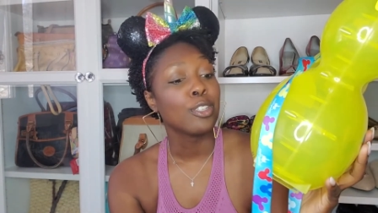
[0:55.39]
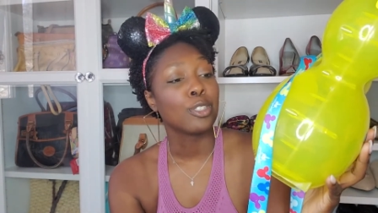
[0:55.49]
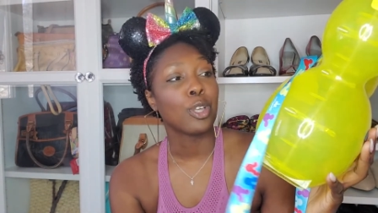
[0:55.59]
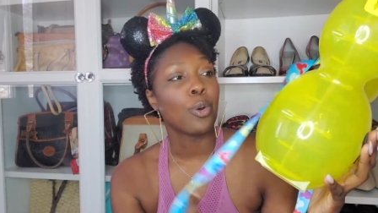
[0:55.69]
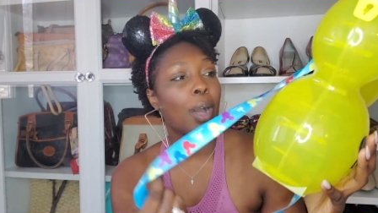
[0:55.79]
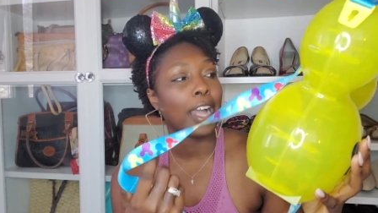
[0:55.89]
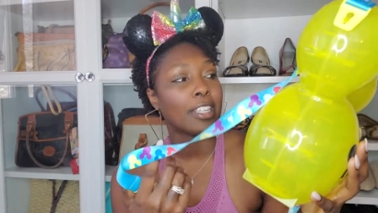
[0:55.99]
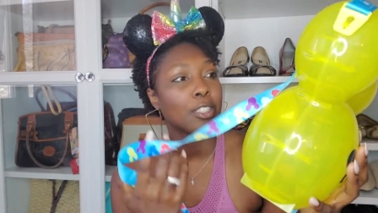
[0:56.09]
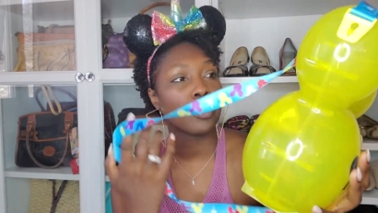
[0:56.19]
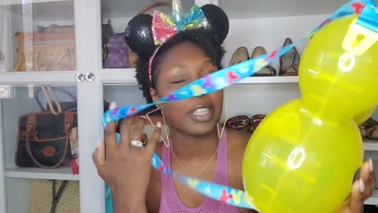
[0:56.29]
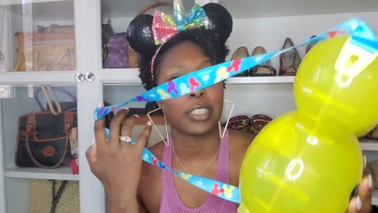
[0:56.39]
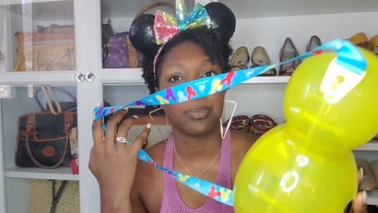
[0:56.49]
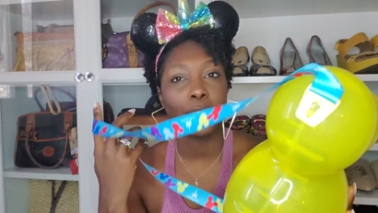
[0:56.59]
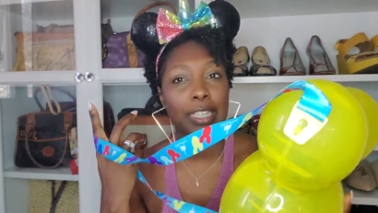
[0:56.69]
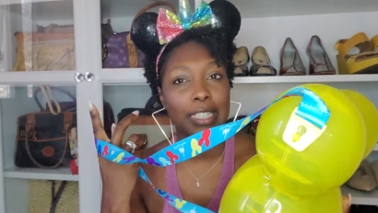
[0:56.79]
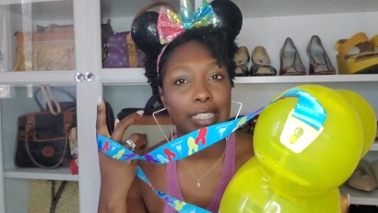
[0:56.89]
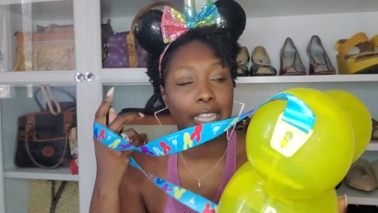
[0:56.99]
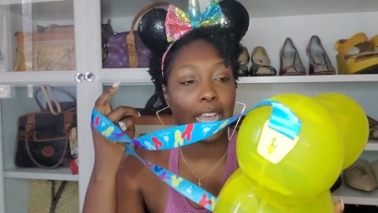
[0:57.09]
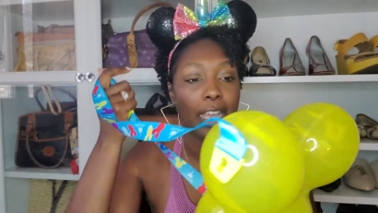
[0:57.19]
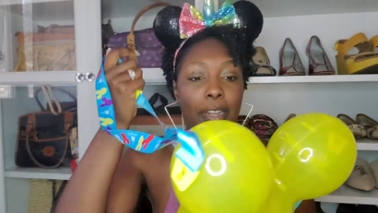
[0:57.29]
So I chose not to put it
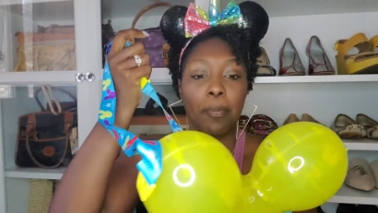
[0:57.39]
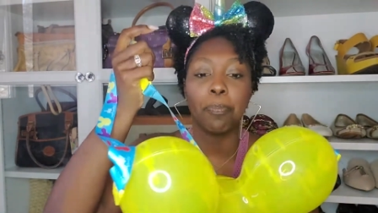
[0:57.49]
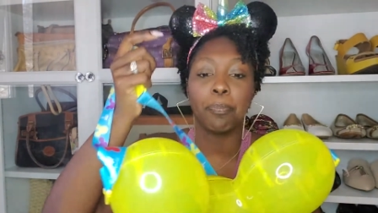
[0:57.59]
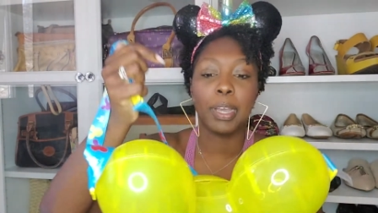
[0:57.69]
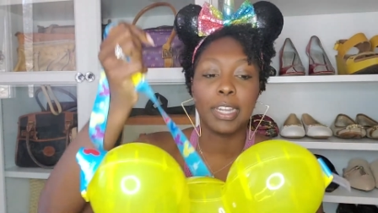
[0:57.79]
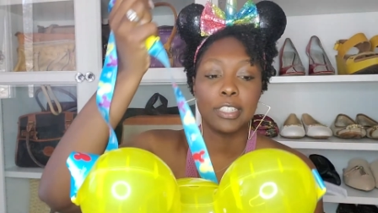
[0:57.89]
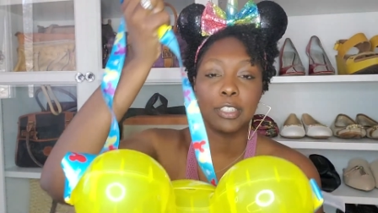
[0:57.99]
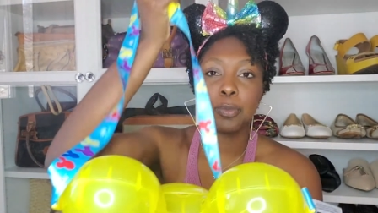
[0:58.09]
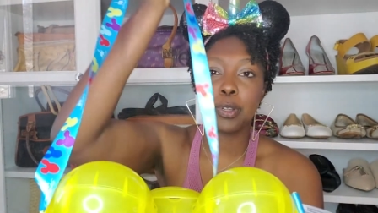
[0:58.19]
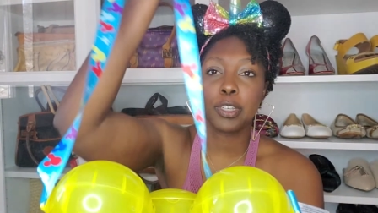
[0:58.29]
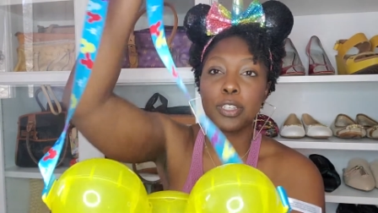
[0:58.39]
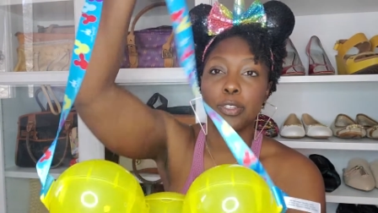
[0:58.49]
inside, but it's super cute.